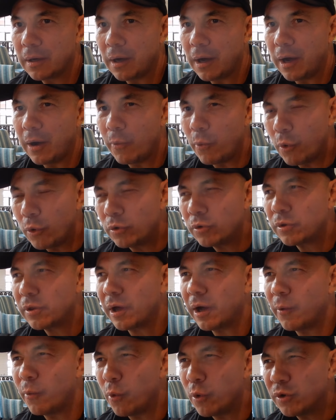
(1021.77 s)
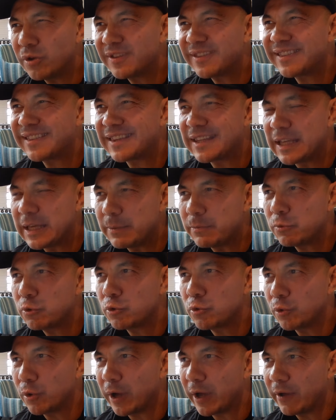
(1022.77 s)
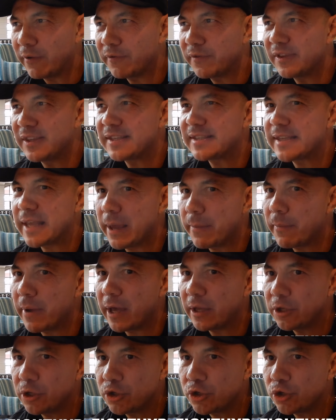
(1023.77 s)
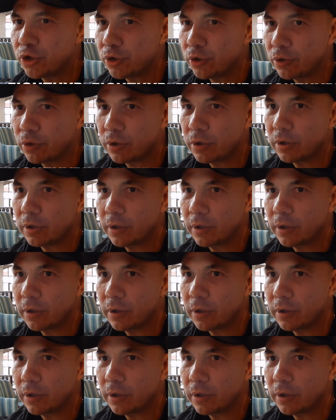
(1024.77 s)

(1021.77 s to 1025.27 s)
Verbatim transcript: them. I like want I want Tim to have the same attitude